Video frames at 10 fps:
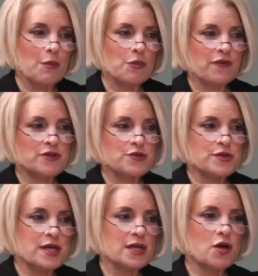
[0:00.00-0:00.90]
Professor
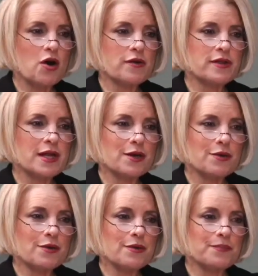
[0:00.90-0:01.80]
Senn, are
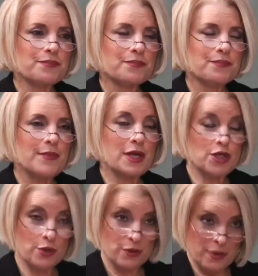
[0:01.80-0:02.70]
there, in
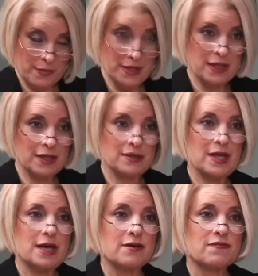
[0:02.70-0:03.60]
your opinion,
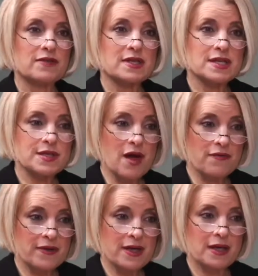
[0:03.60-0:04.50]

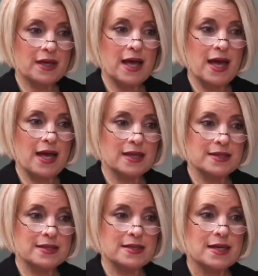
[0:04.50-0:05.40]
philosophic
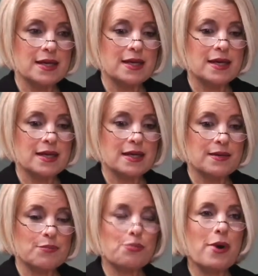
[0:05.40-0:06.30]
and
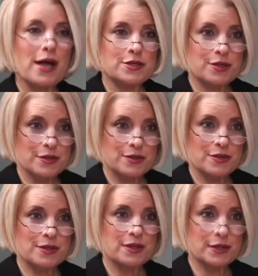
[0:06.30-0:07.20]

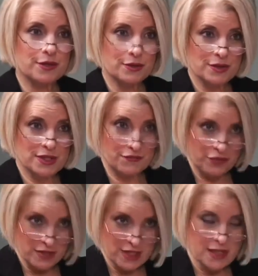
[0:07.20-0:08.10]
practical clinical
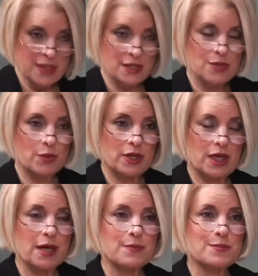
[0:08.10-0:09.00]
differences when it
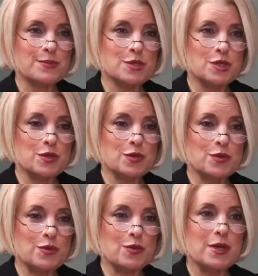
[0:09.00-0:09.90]
comes
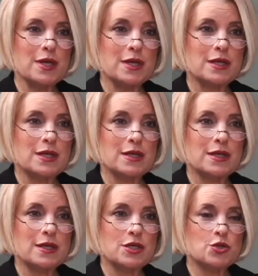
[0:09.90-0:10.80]
to
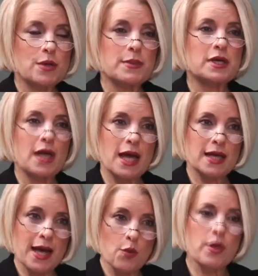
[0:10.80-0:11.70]
the treatment
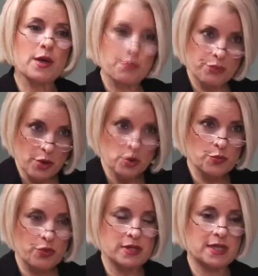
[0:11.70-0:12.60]
and how we
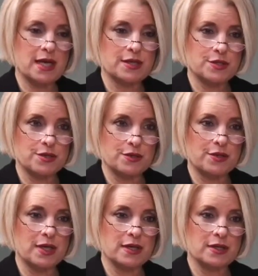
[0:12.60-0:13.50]
approach breast
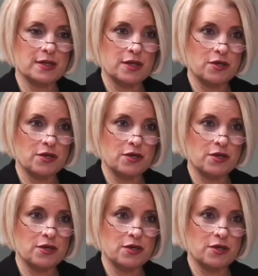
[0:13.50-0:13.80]
cancer in the